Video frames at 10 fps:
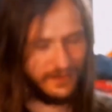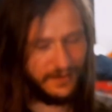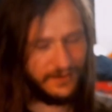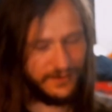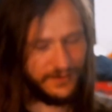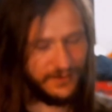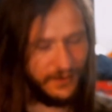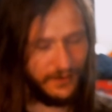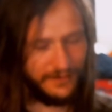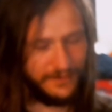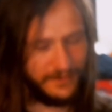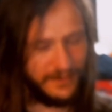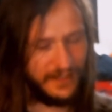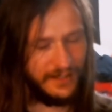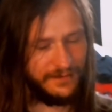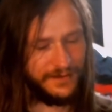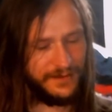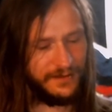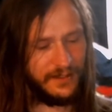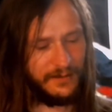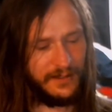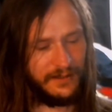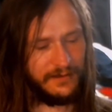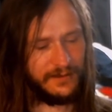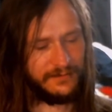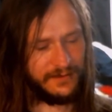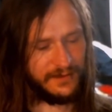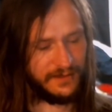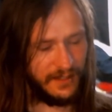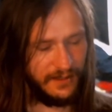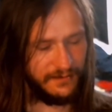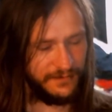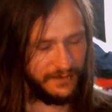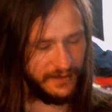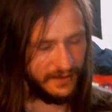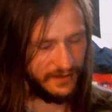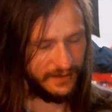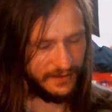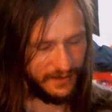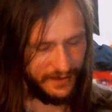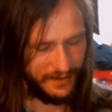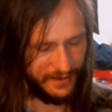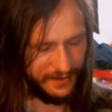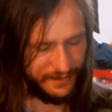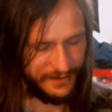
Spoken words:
So I feel like after you come out of whatever this conflict is here,